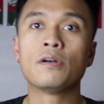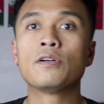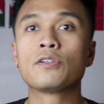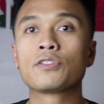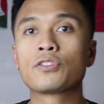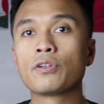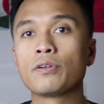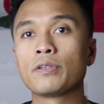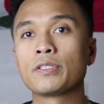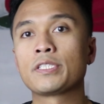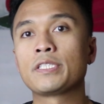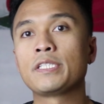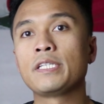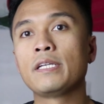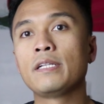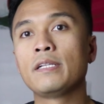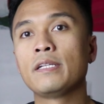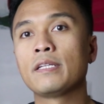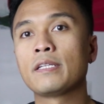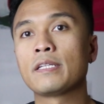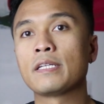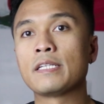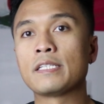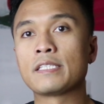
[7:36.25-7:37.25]
So a
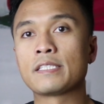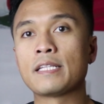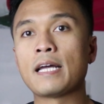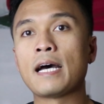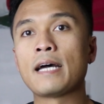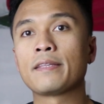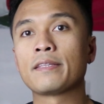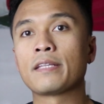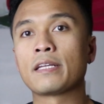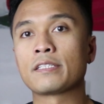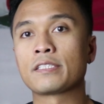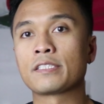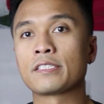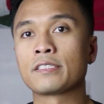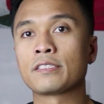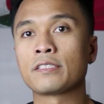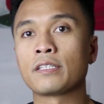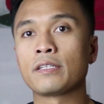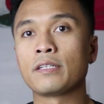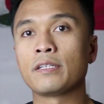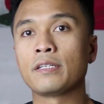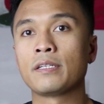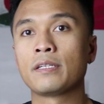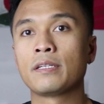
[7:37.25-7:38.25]
sealant is not
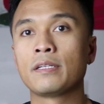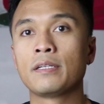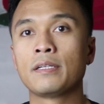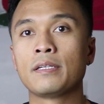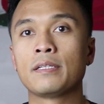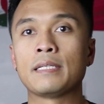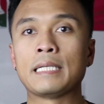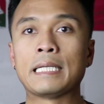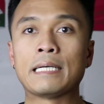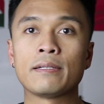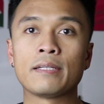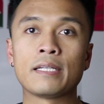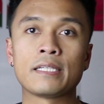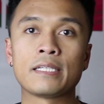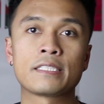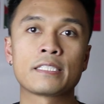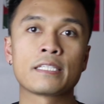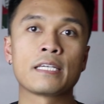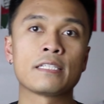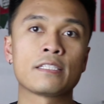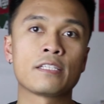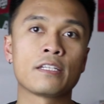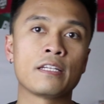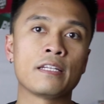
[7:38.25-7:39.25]
necessary. Now let's
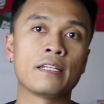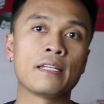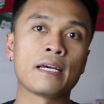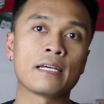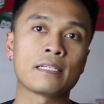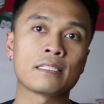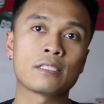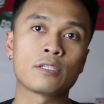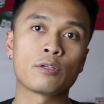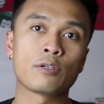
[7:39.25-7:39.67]
get to the next